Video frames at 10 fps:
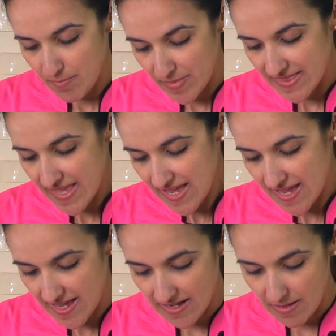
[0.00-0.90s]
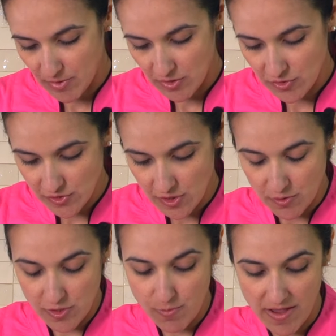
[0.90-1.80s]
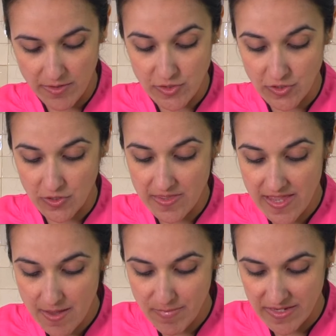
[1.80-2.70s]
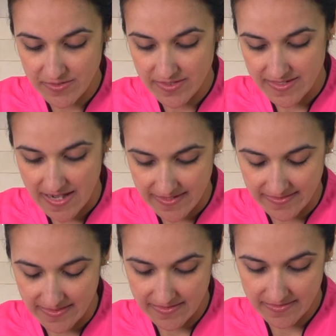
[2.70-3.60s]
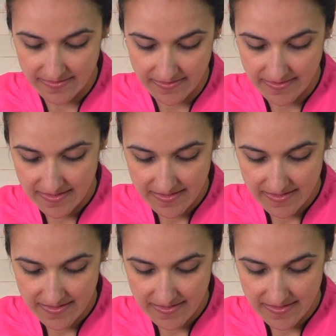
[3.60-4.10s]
but then I'm going to show you how to turn them into dices.